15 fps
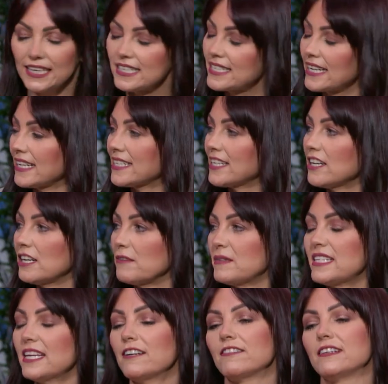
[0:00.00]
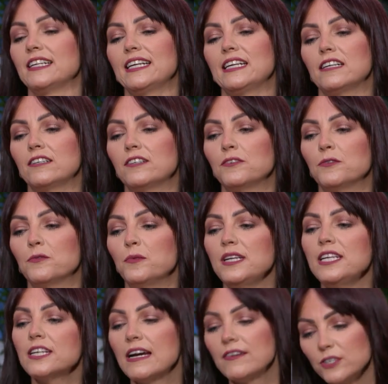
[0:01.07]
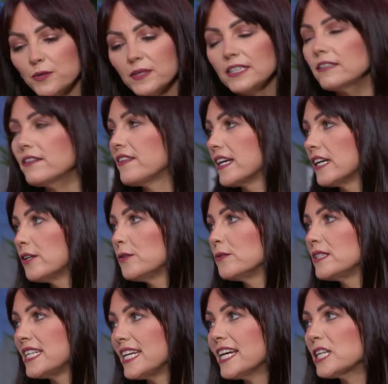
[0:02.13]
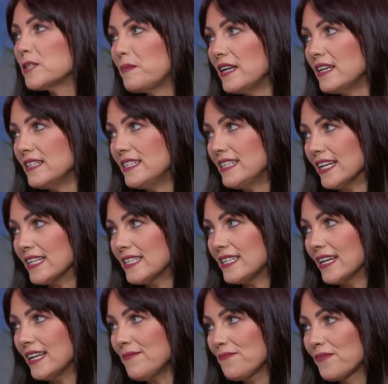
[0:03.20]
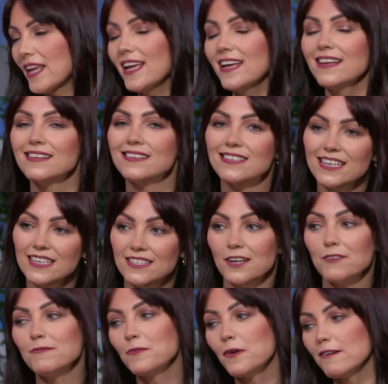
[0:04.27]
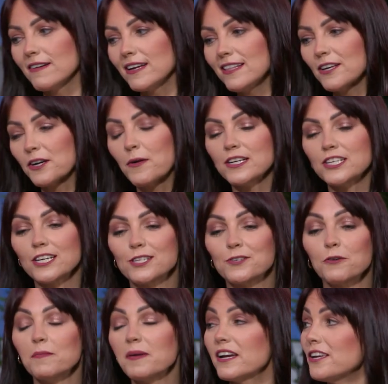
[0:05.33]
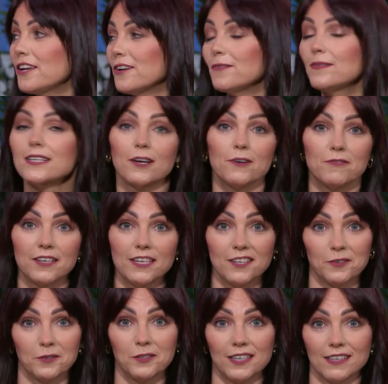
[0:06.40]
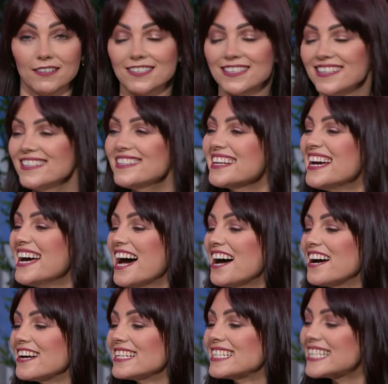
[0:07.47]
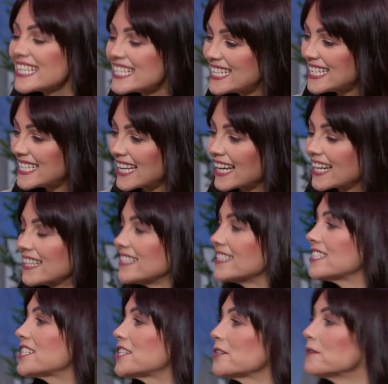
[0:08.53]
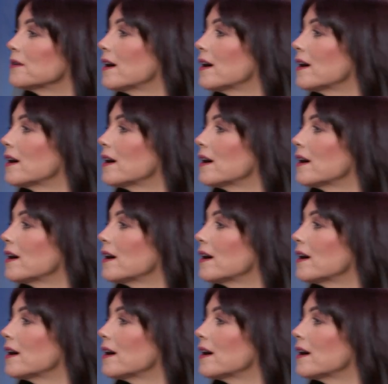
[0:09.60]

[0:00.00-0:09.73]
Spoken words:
is that time. Sarah, now we do a little thing called DXB in 60. Don't worry, the questions are all about you, so hopefully you know all the answers. 60 seconds to